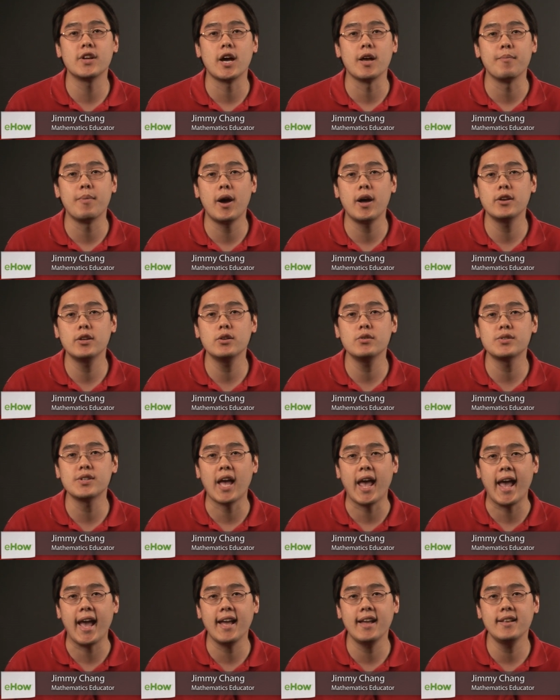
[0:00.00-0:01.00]
a hypotenuse
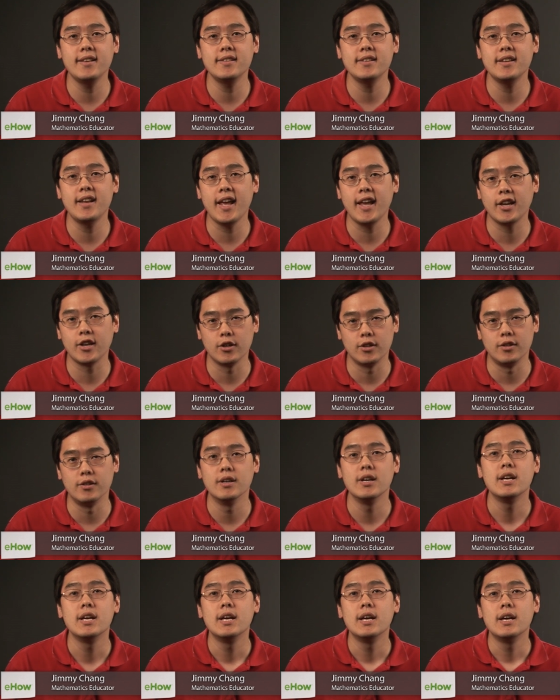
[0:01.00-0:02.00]
and an angle.